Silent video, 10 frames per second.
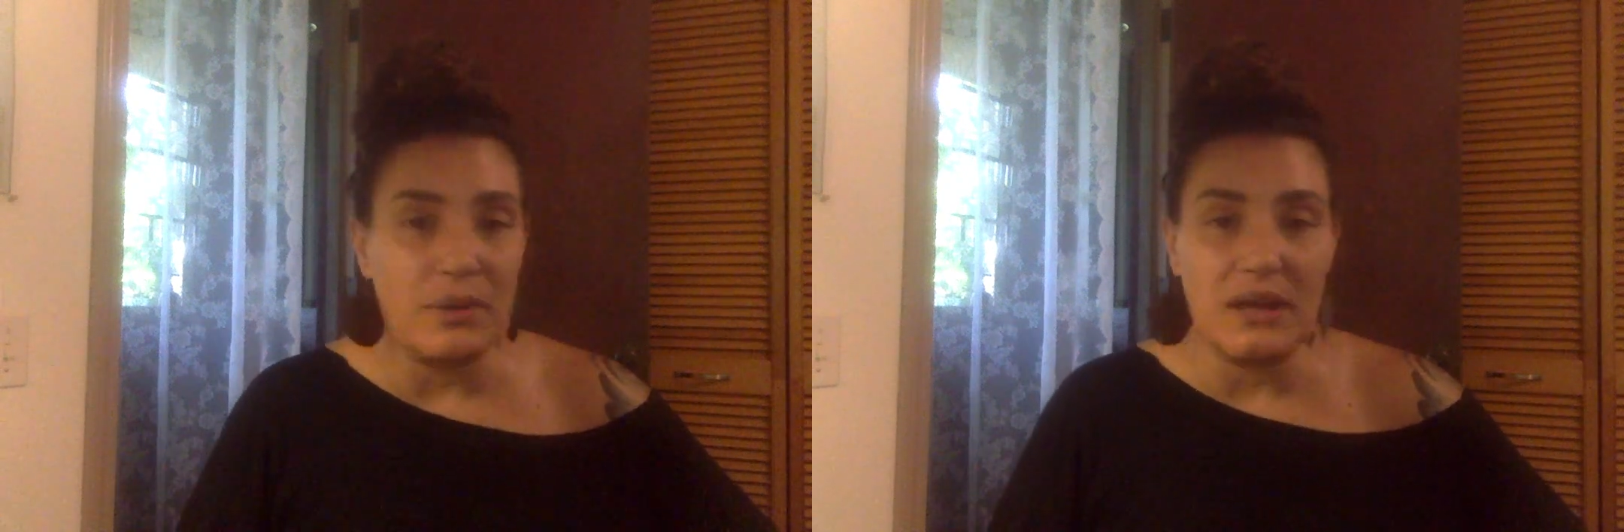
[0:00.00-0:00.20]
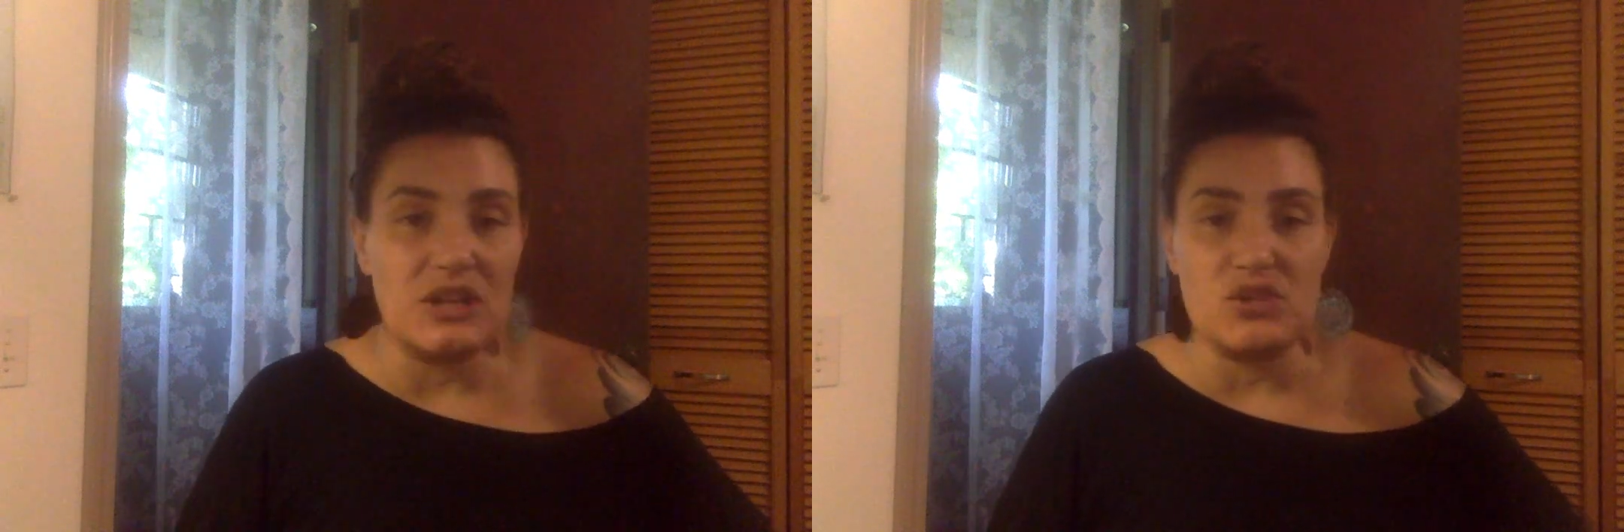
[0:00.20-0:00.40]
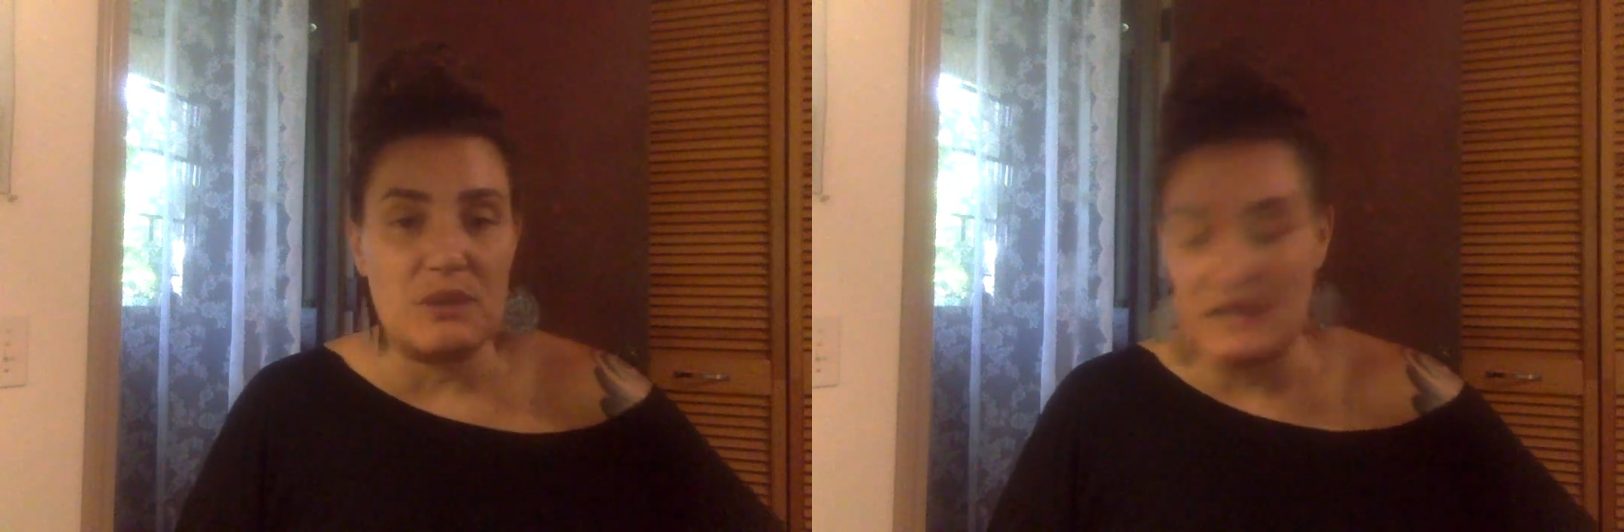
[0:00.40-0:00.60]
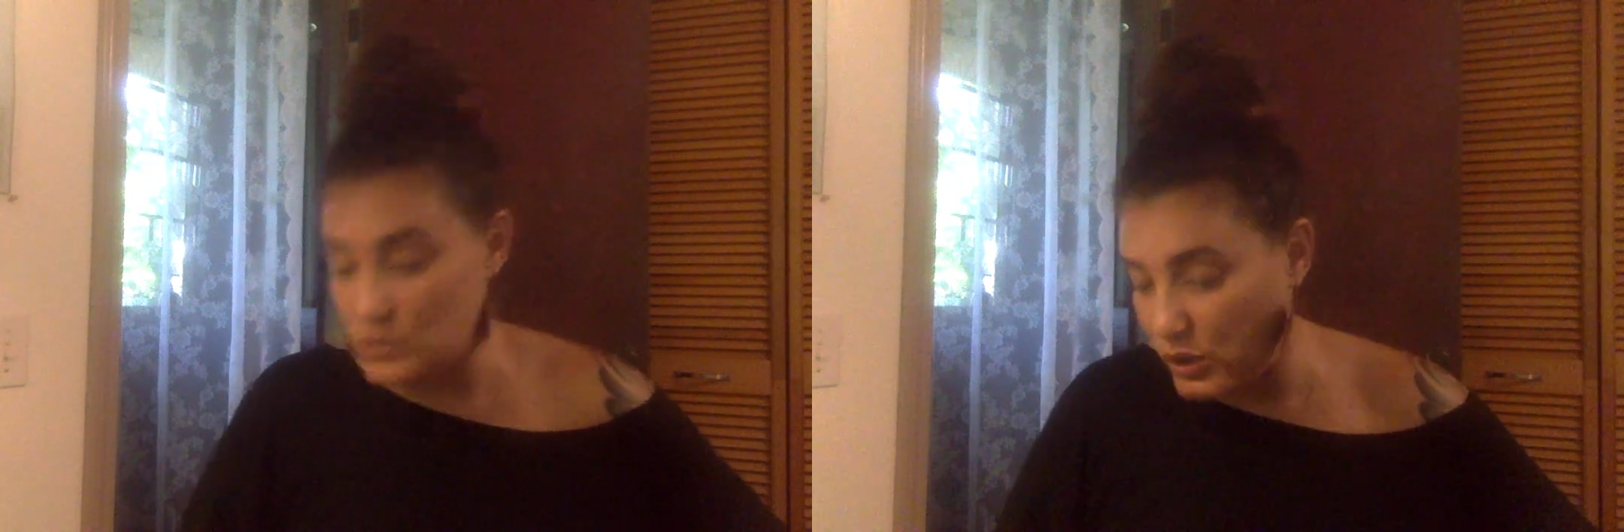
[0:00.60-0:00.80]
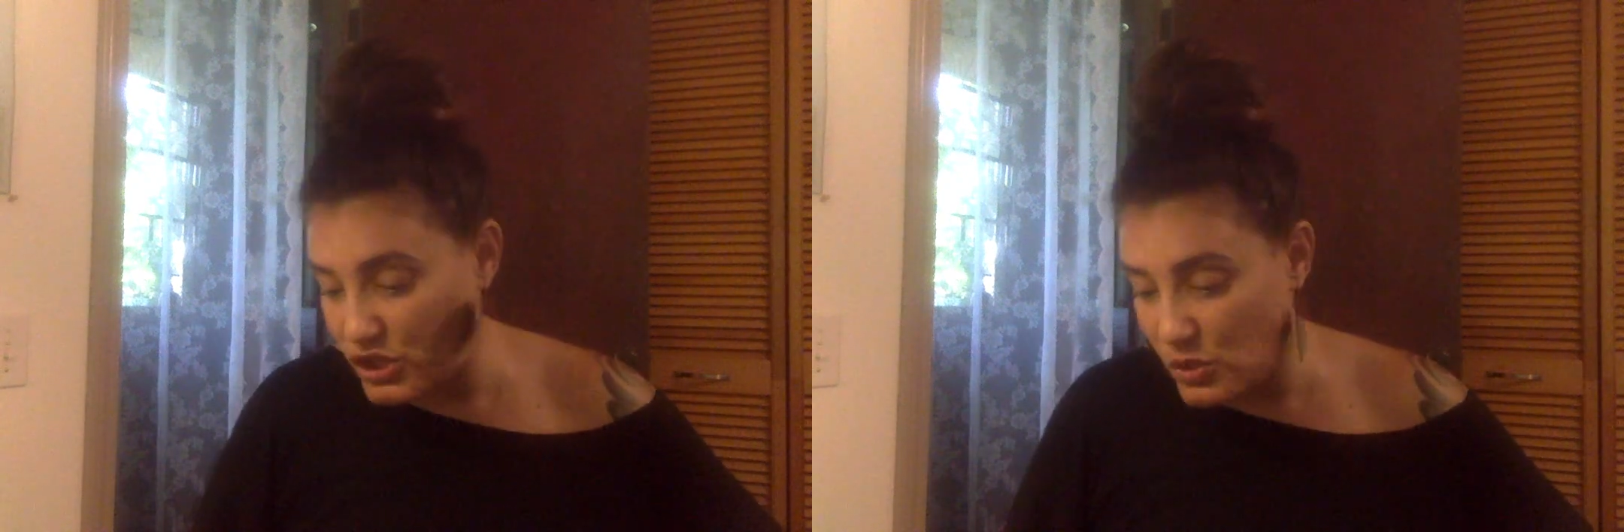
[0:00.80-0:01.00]
punishment is
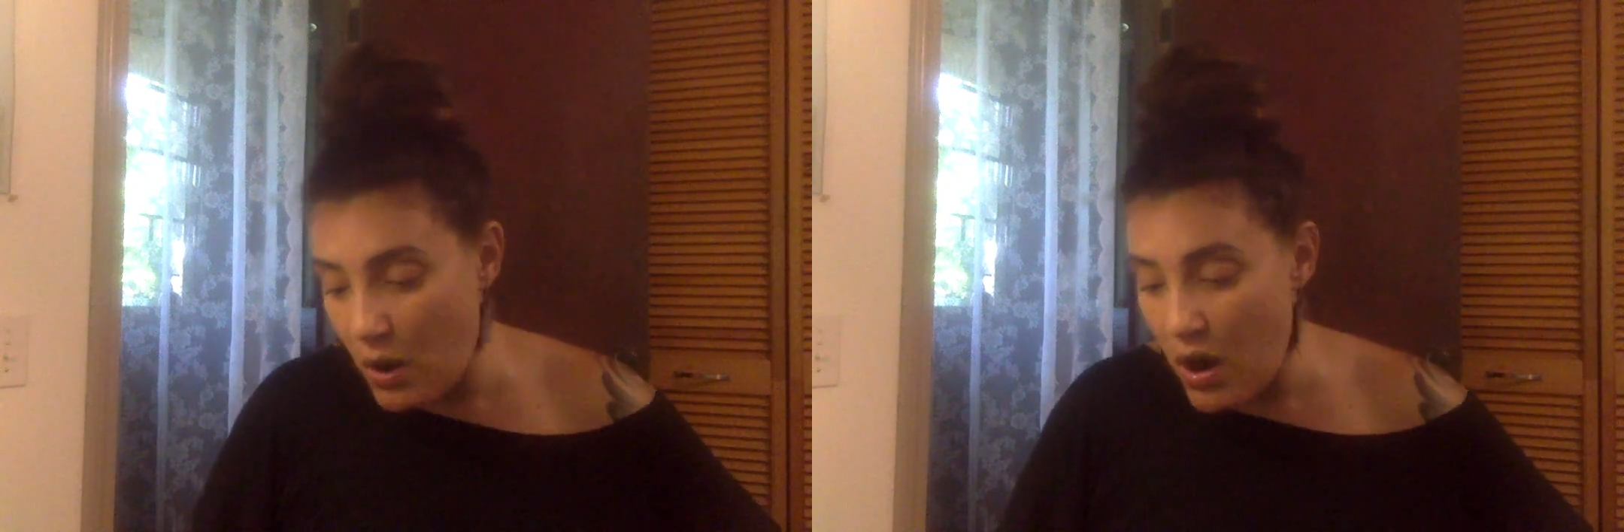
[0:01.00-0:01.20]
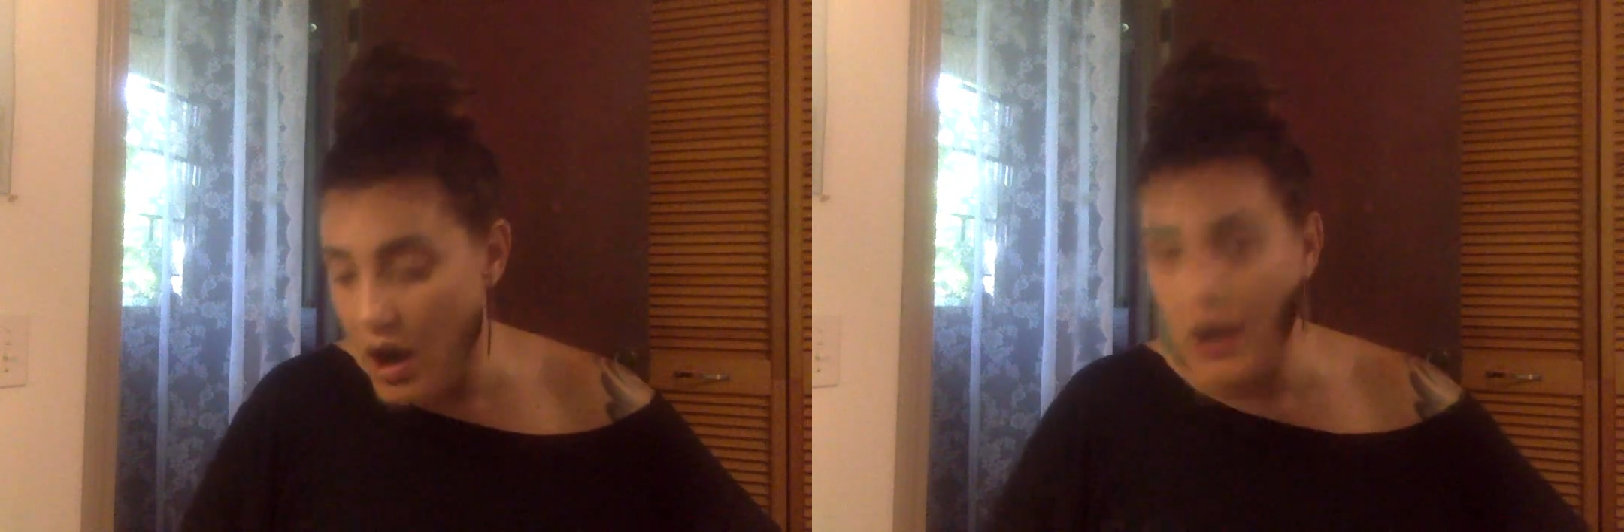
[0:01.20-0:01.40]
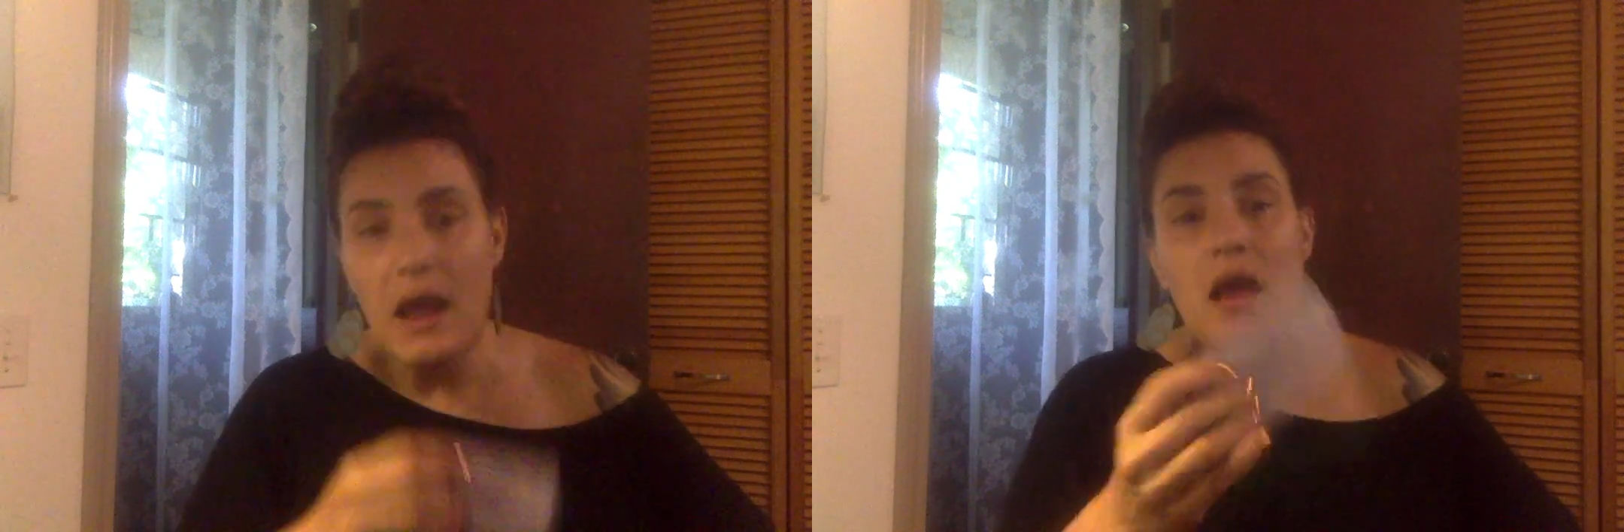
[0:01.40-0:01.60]
what you are.